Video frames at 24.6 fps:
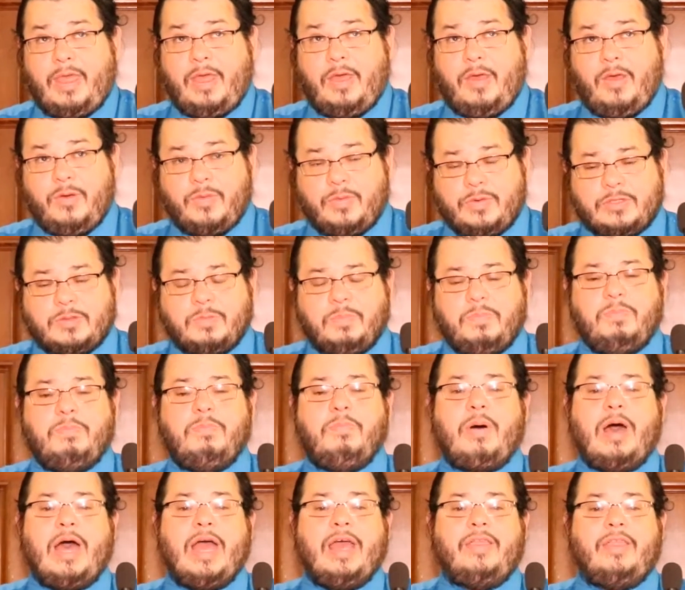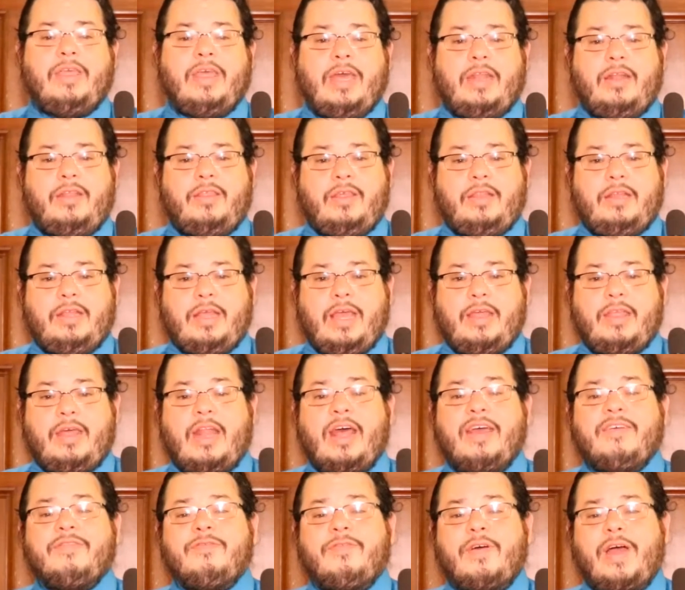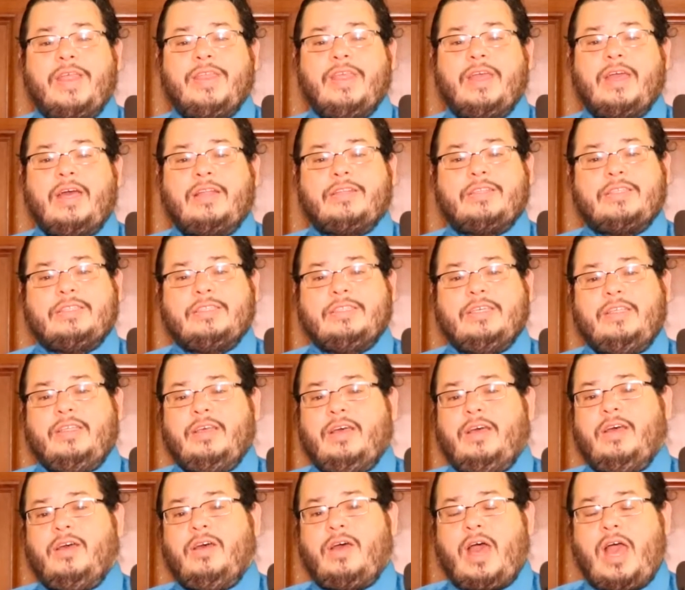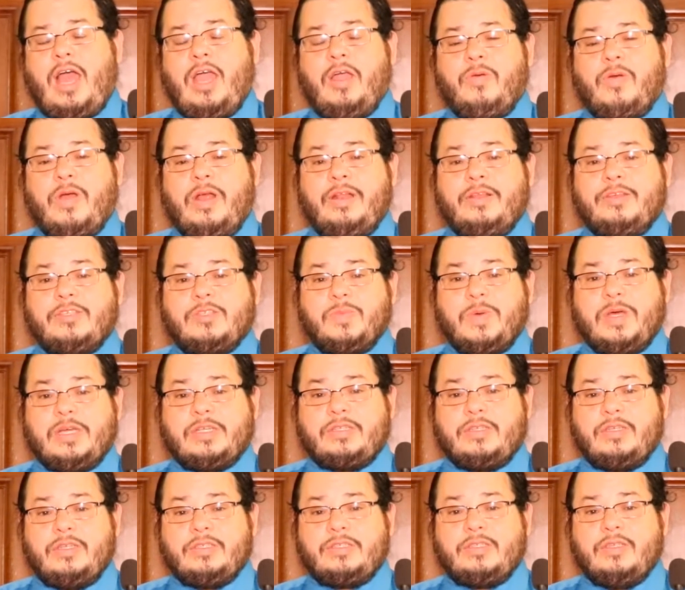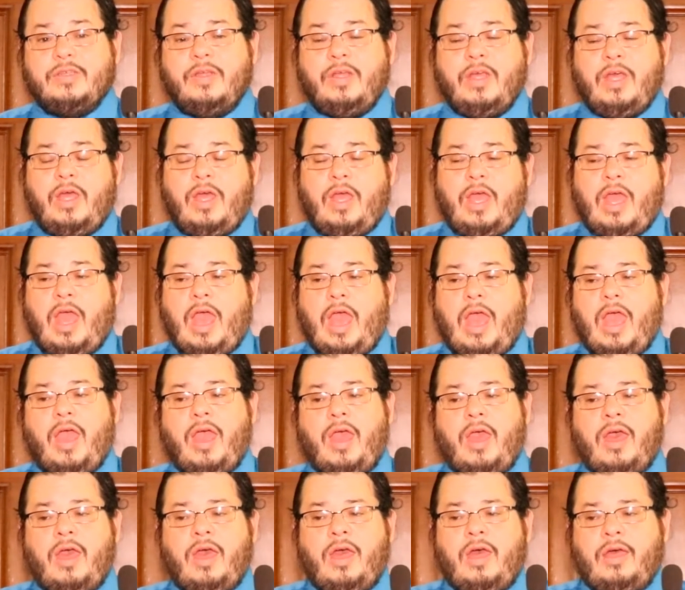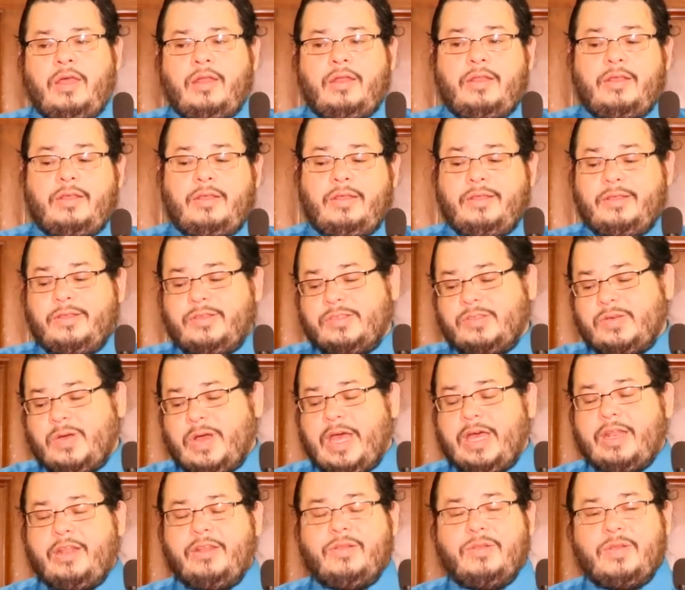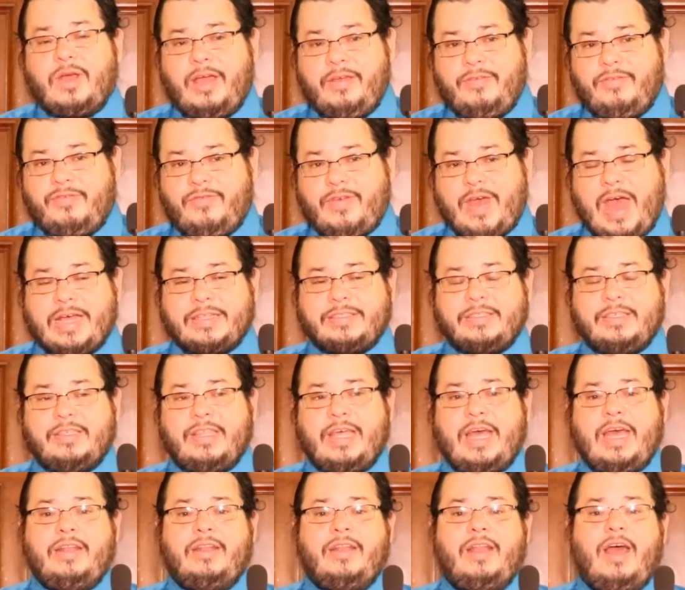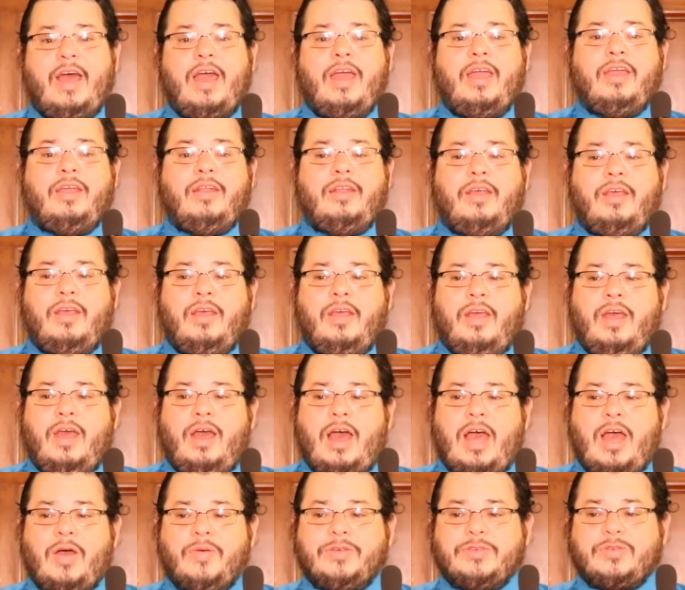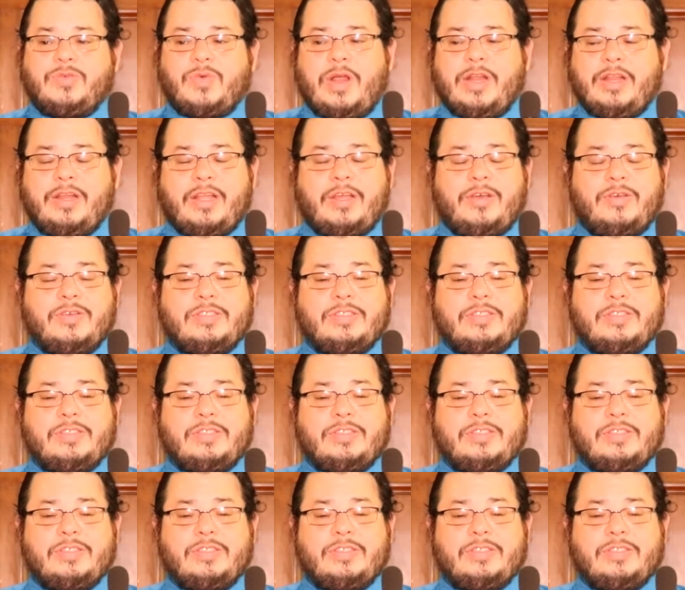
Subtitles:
it was by the end of the day that I finally got to see the eye retina specialist. And so I fasted that night. I was ready to